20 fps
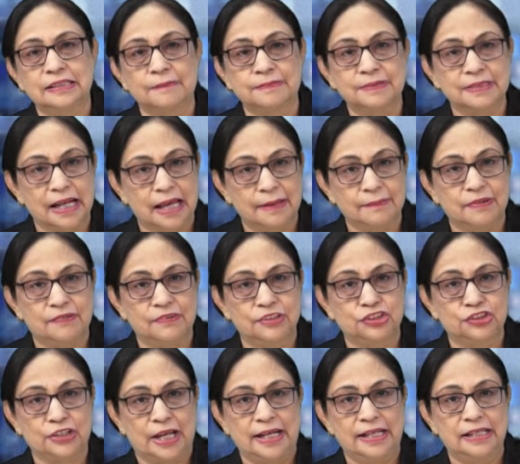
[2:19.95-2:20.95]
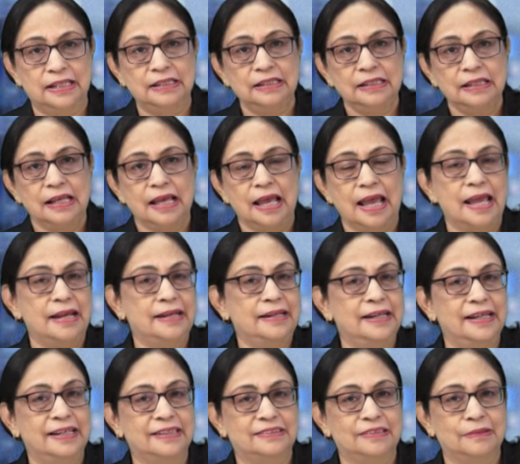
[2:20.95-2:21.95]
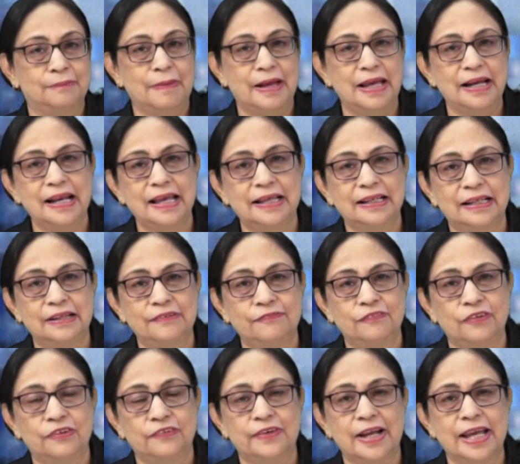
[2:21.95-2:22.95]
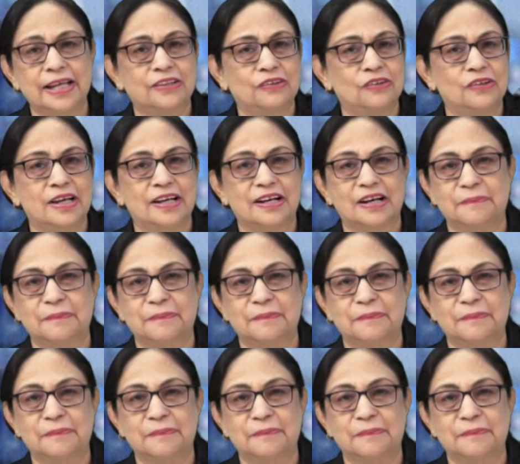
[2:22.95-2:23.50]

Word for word: subscribe our channel and hit the bell icon for regular